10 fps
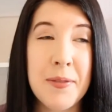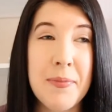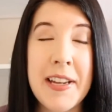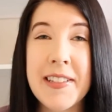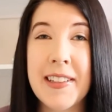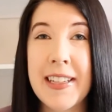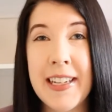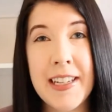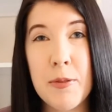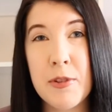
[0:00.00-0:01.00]
basically
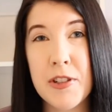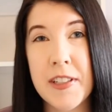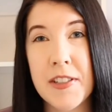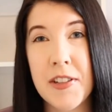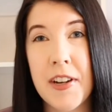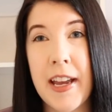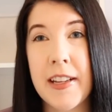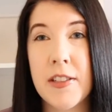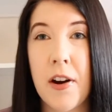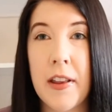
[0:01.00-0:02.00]
kidnaps her sister,
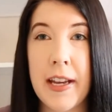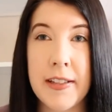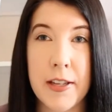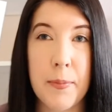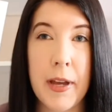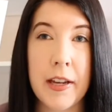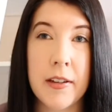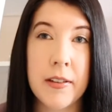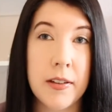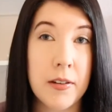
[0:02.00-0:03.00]
and Scarlet ends up at
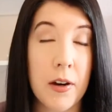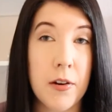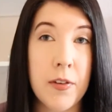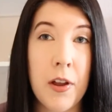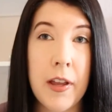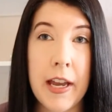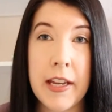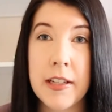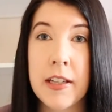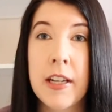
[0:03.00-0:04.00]
Caraval
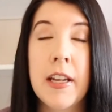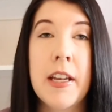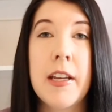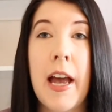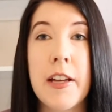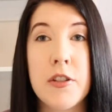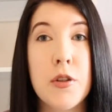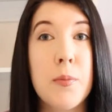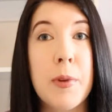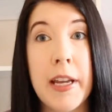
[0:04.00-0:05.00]
and has
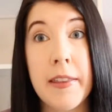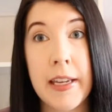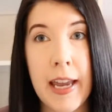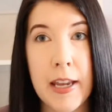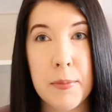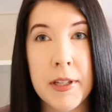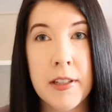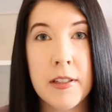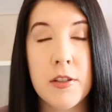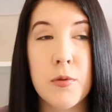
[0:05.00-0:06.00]
to play the game
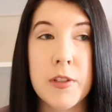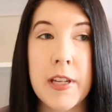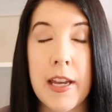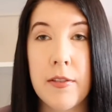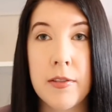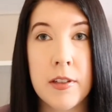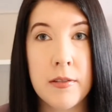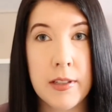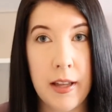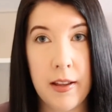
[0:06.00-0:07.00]
to save
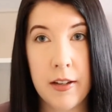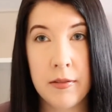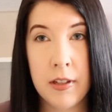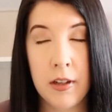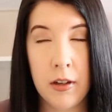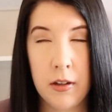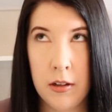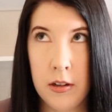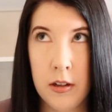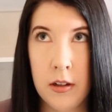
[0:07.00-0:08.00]
Tella.
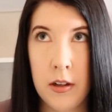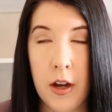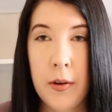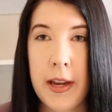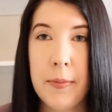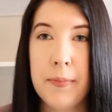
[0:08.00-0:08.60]
Okay,